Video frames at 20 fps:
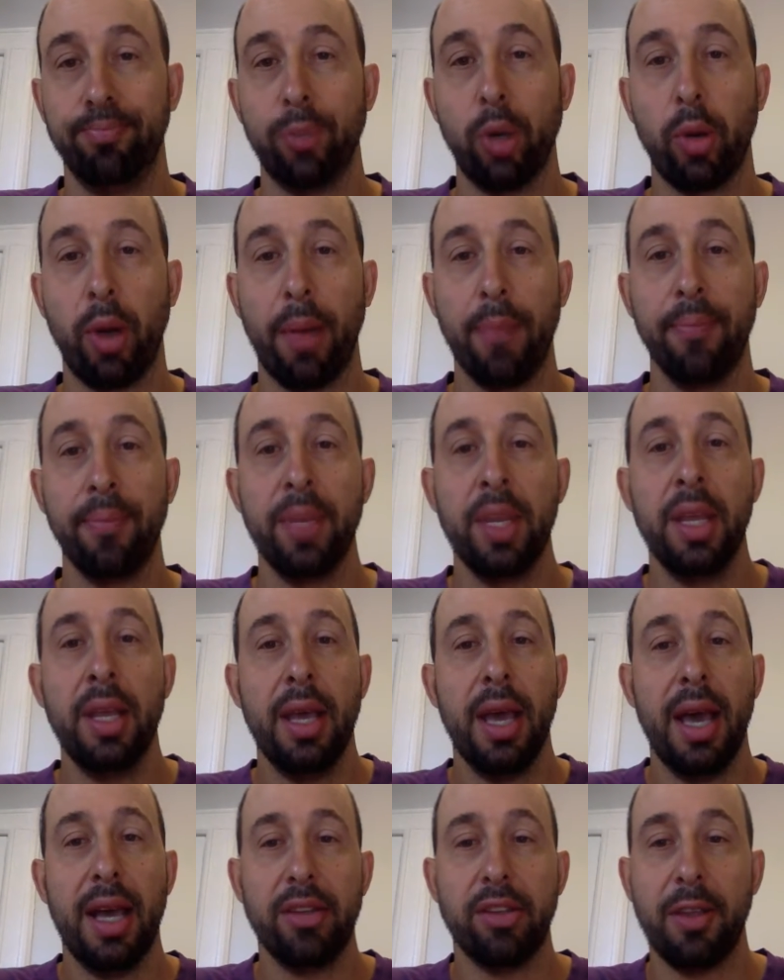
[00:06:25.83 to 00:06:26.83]
Okay,
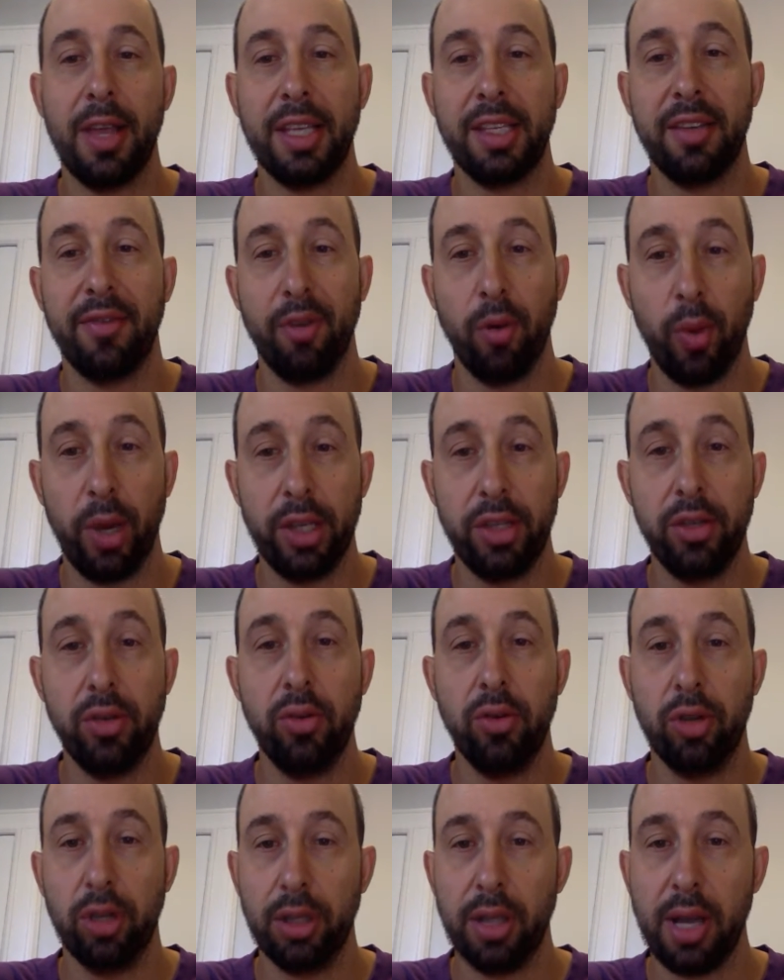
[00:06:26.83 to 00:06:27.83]
so that's it for week
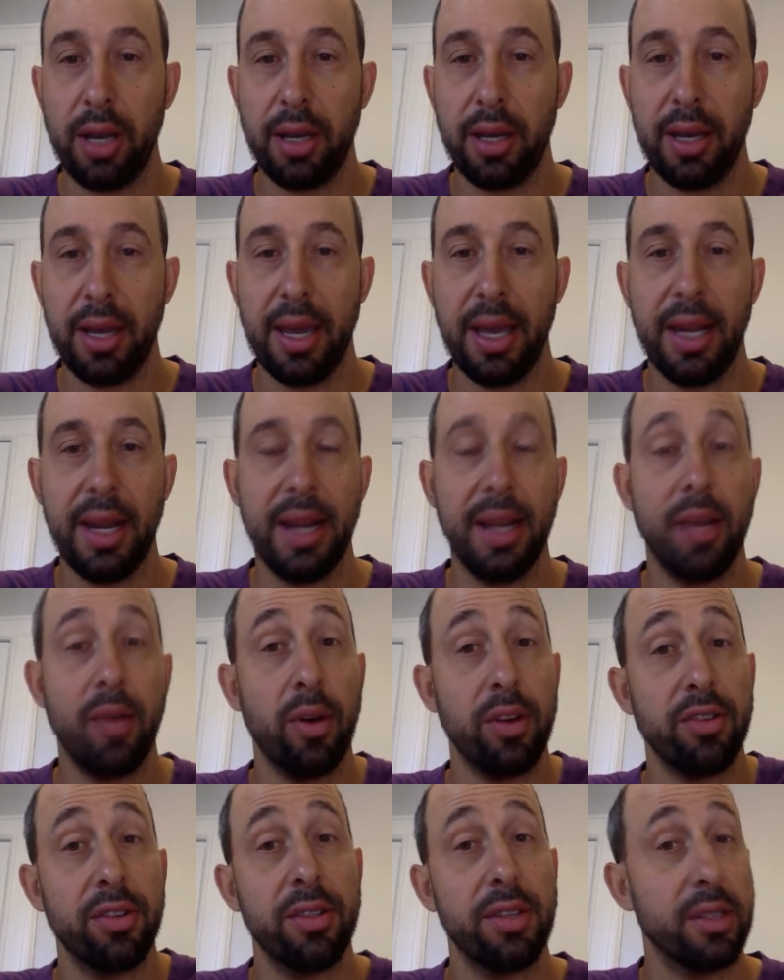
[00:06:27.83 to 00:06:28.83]
2. Good luck, and any
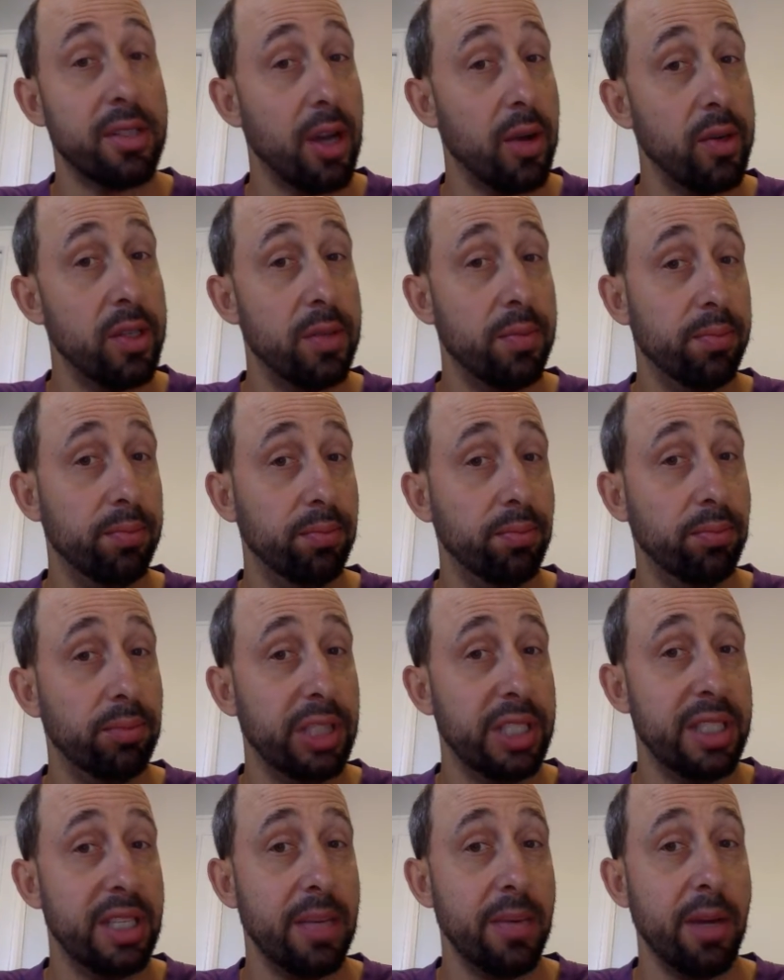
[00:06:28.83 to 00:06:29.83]
questions, as always,
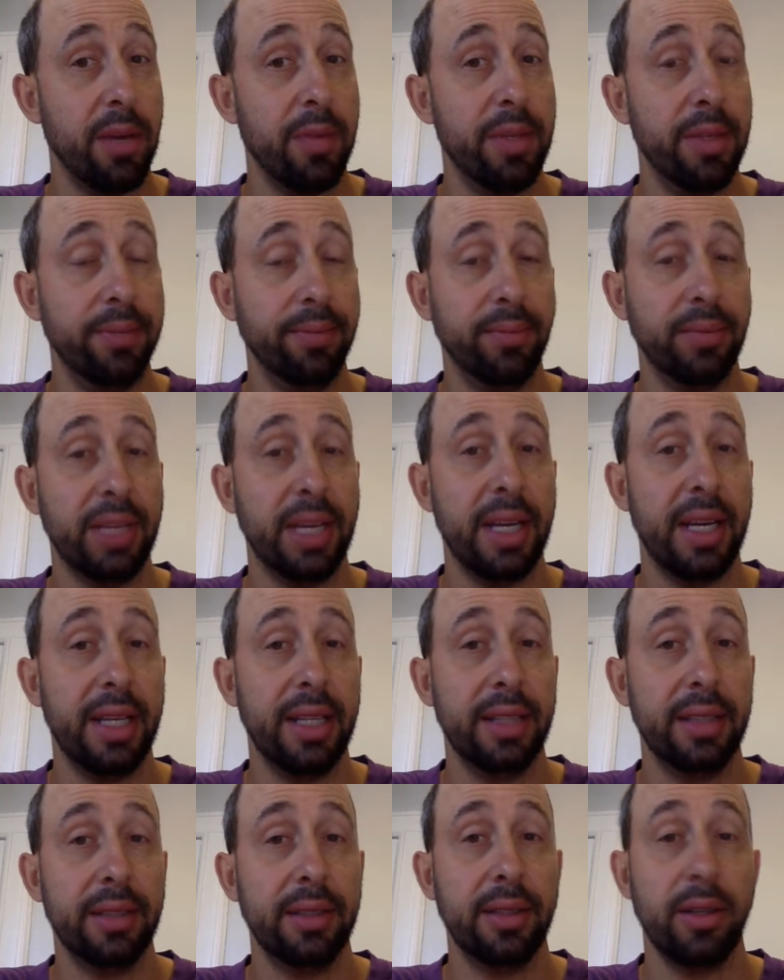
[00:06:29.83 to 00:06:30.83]
please email me
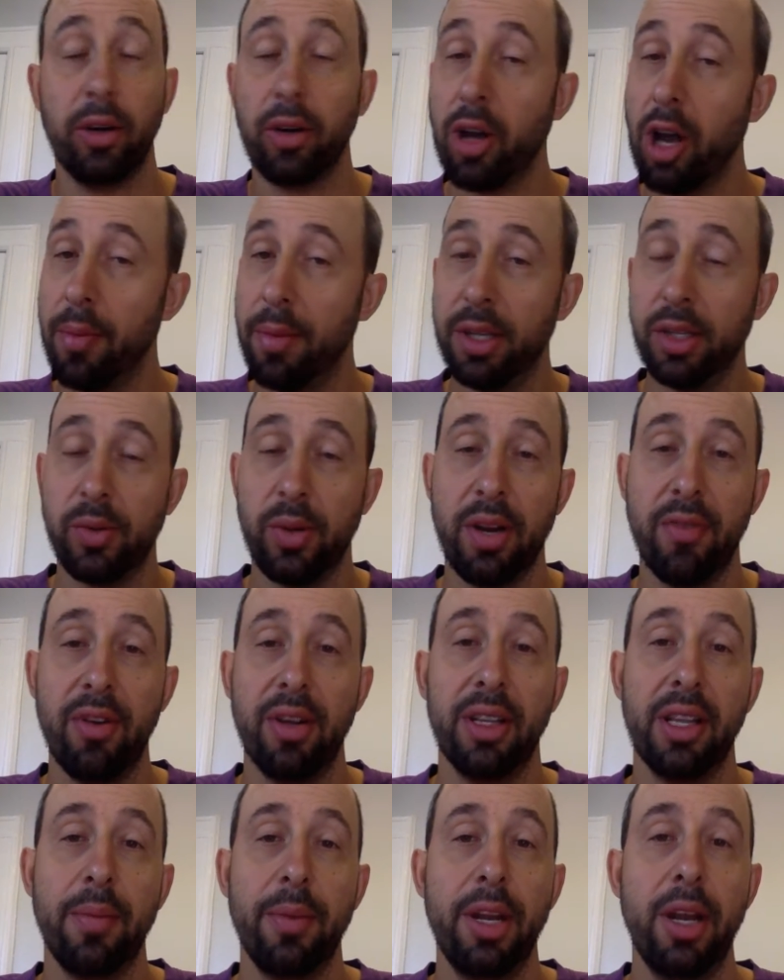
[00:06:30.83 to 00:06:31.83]
or comments, whatever,
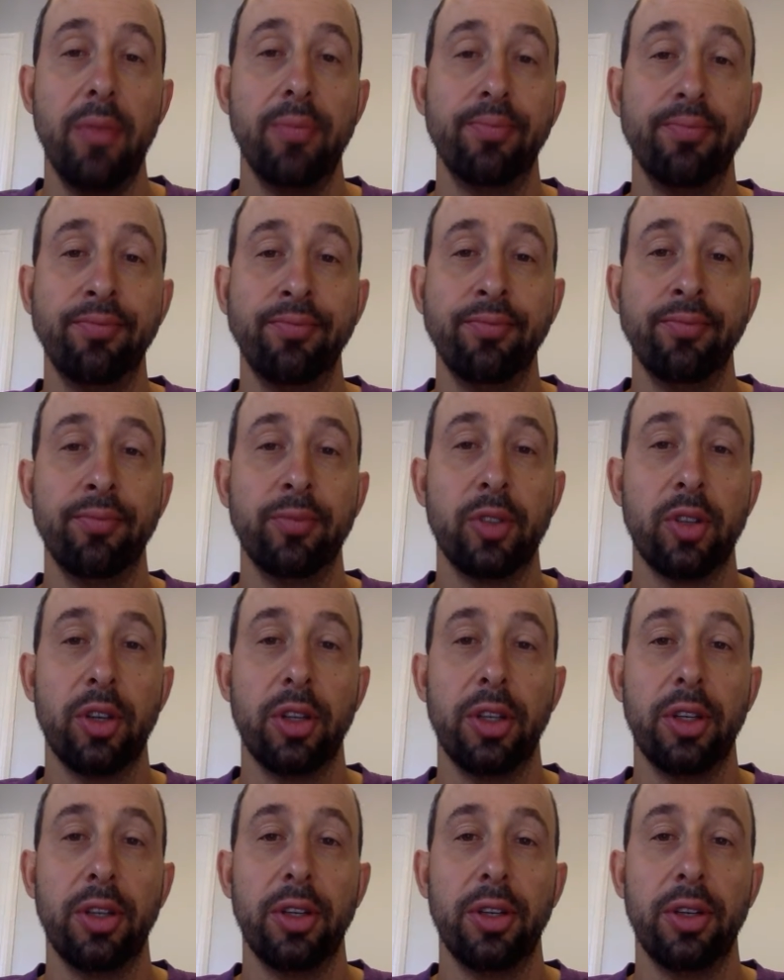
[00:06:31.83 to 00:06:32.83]
and let me know.
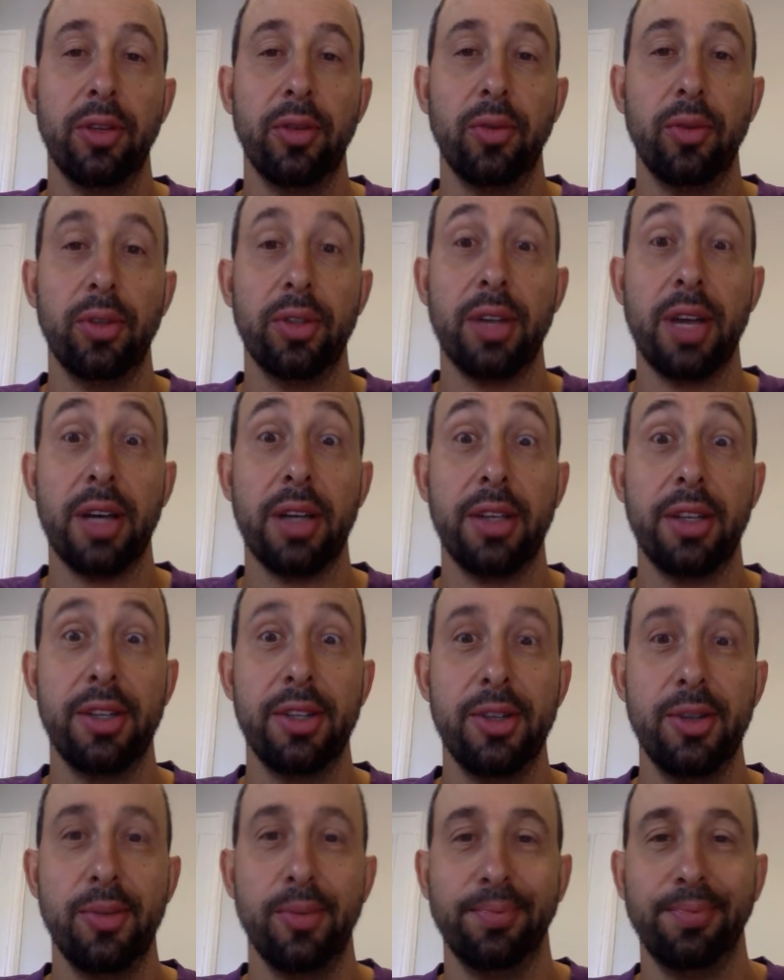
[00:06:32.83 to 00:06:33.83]
Good. We'll talk to you
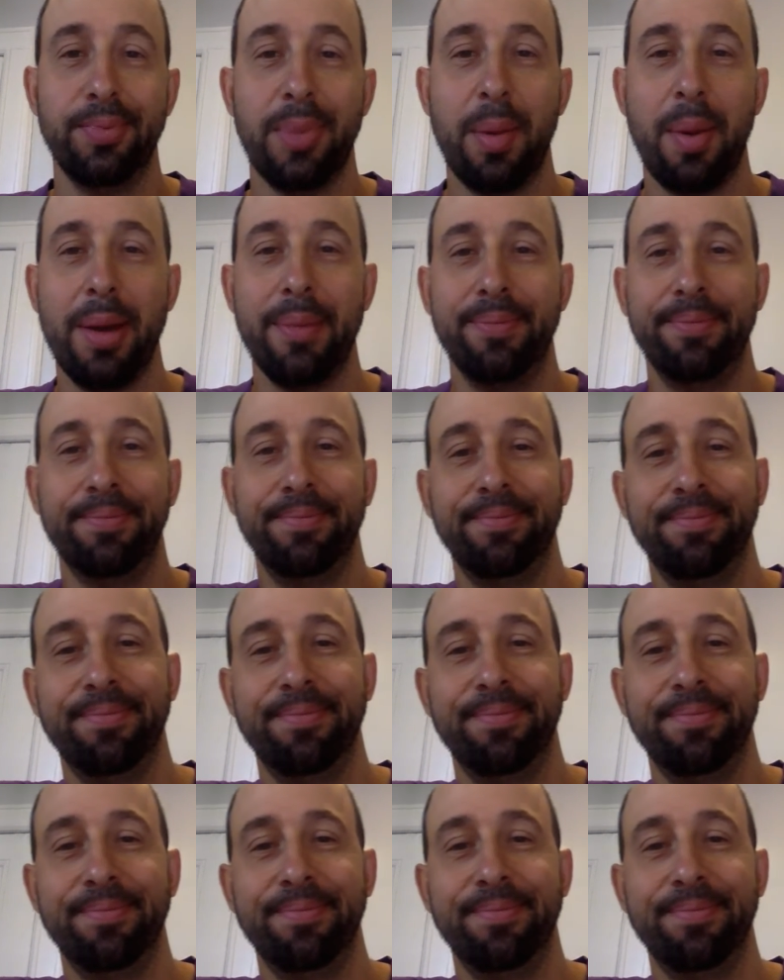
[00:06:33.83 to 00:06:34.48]
soon. Bye-bye.